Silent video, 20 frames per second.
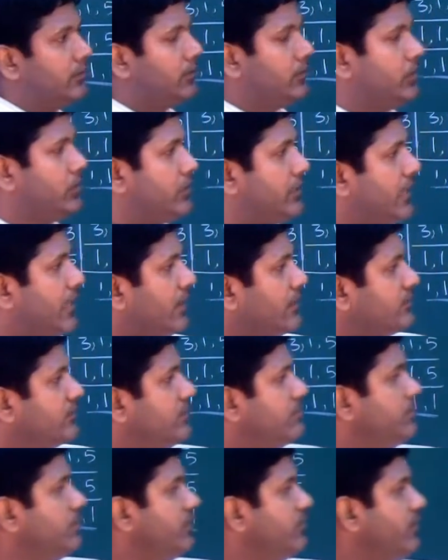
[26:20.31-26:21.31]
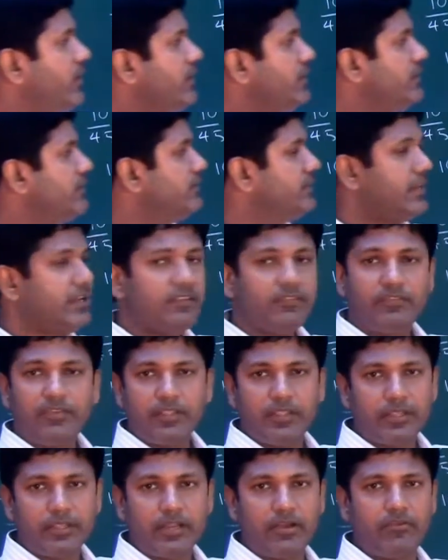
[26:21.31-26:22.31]
You can't simplify this any
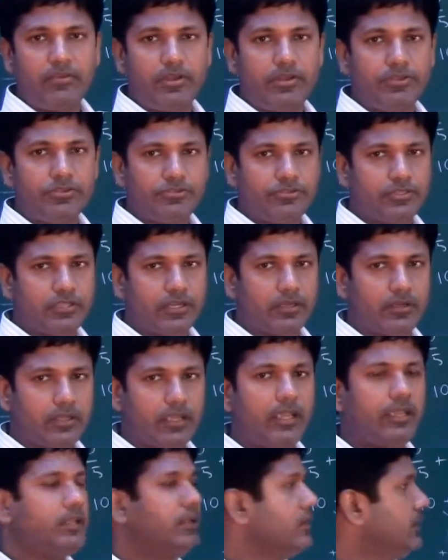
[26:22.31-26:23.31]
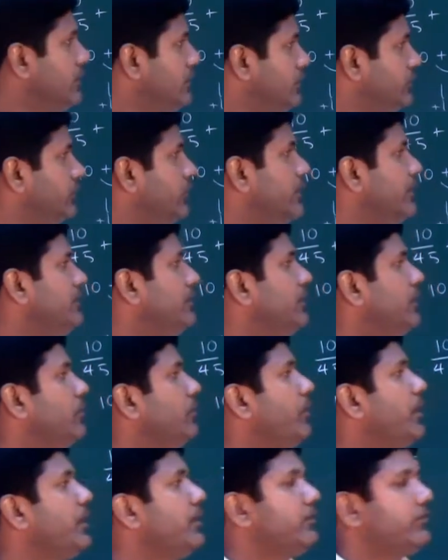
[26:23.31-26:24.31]
further. You can't reduce it, okay? So leave it the
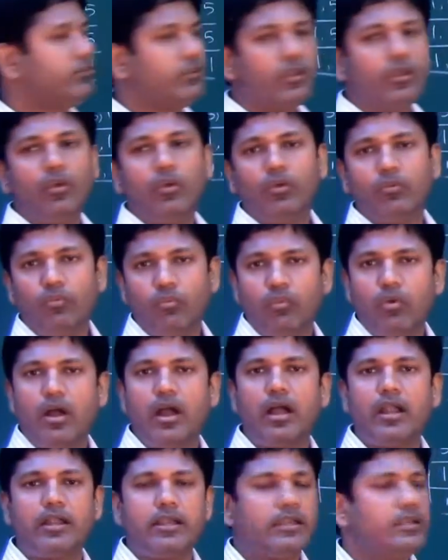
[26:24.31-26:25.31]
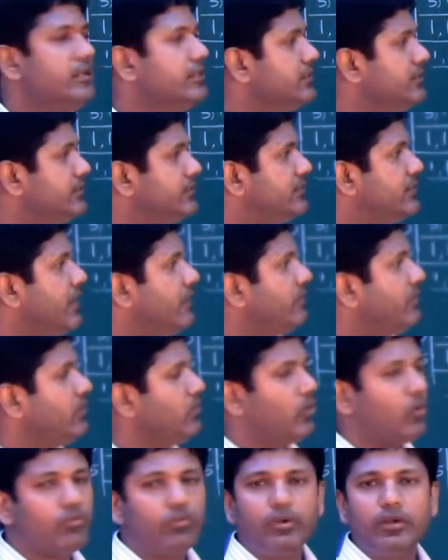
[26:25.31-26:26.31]
way it is. 1, 7
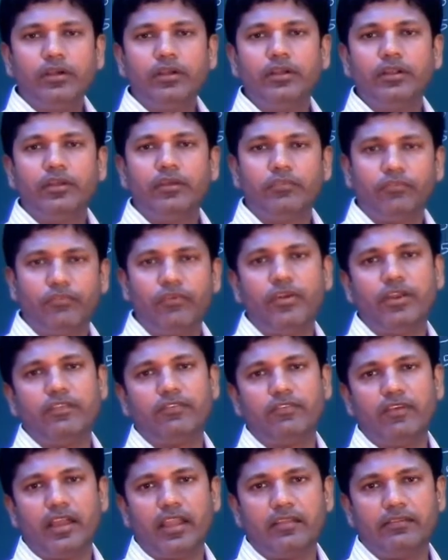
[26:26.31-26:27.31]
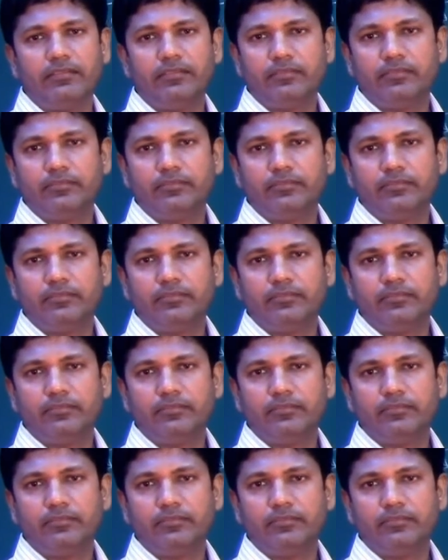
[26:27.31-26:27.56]
over 45.